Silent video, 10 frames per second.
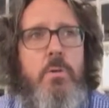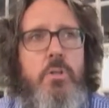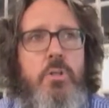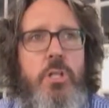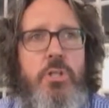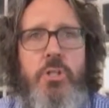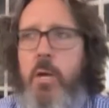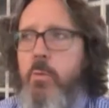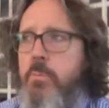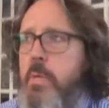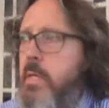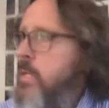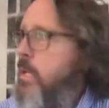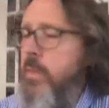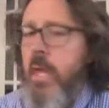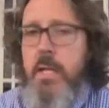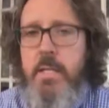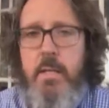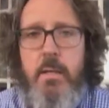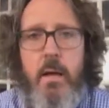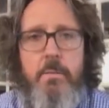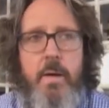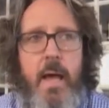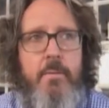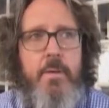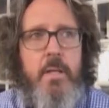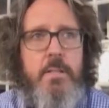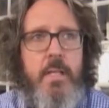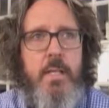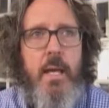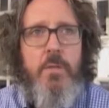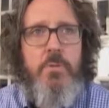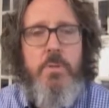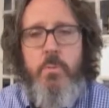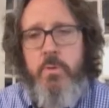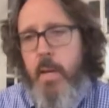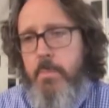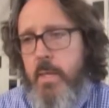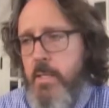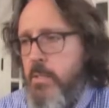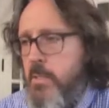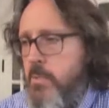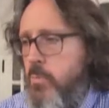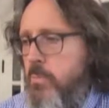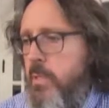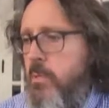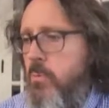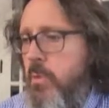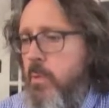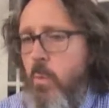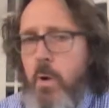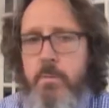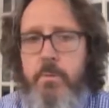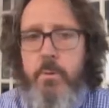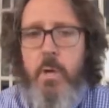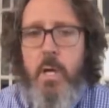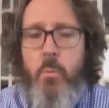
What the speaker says: she shared with me, you know, the idea of having a psychiatrist with my patients would be really wonderful.